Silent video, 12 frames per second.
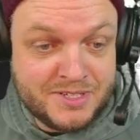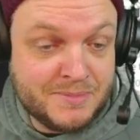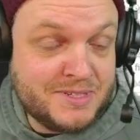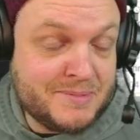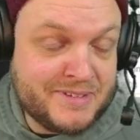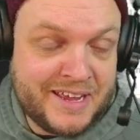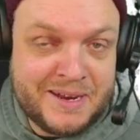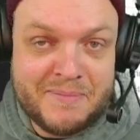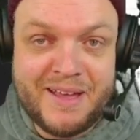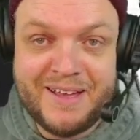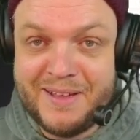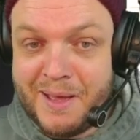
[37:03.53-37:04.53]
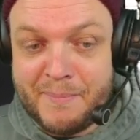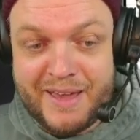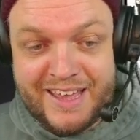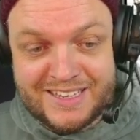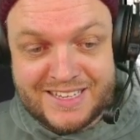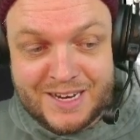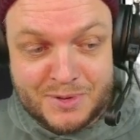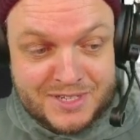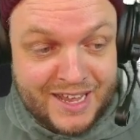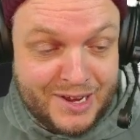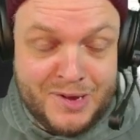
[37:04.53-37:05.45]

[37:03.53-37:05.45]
Sometimes I get amazed and I was like,